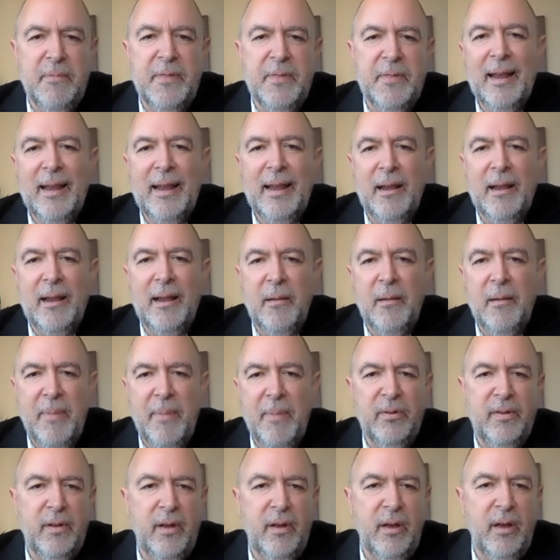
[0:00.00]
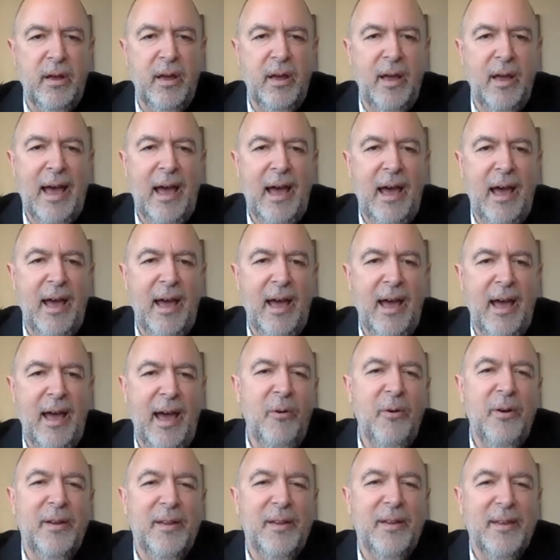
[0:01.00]
thinking about
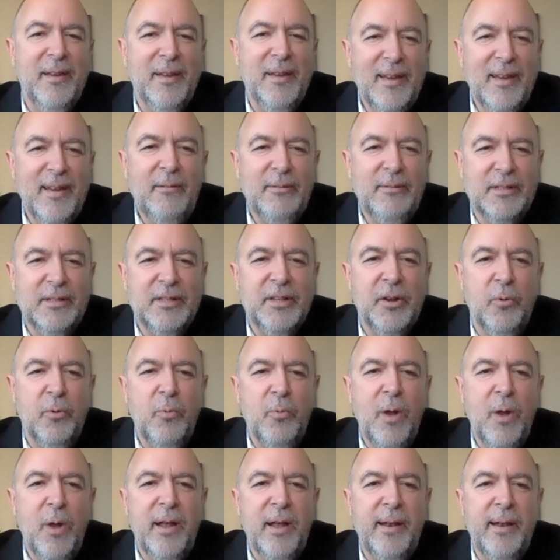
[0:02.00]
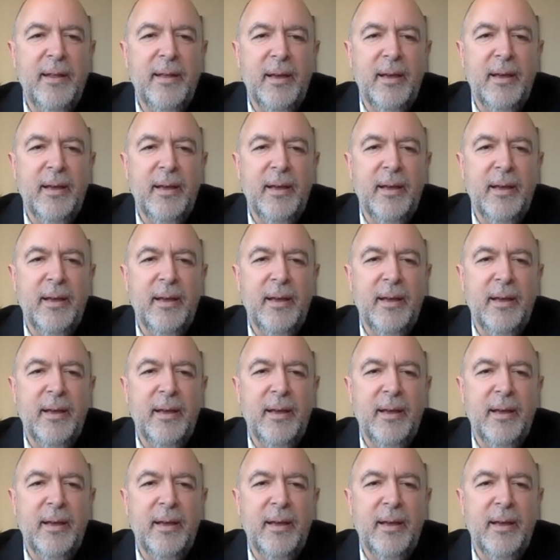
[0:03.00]
how it's going to run.